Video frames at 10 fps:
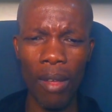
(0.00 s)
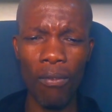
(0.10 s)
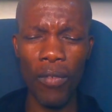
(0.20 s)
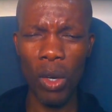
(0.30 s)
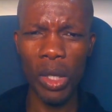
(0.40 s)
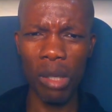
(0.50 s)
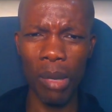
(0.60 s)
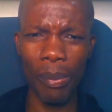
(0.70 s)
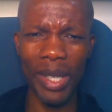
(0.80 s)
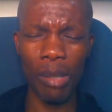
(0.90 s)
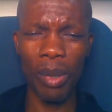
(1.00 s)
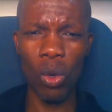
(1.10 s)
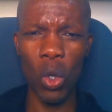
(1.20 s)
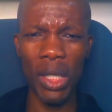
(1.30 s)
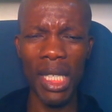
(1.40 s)
fellow Zimbabweans,
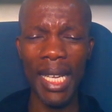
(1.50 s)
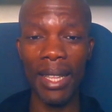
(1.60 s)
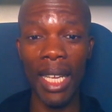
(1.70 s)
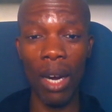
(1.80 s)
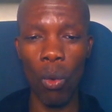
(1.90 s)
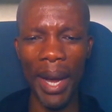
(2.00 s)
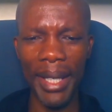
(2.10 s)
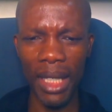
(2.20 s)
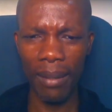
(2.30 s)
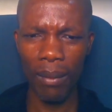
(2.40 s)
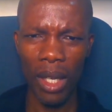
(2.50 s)
because they are white,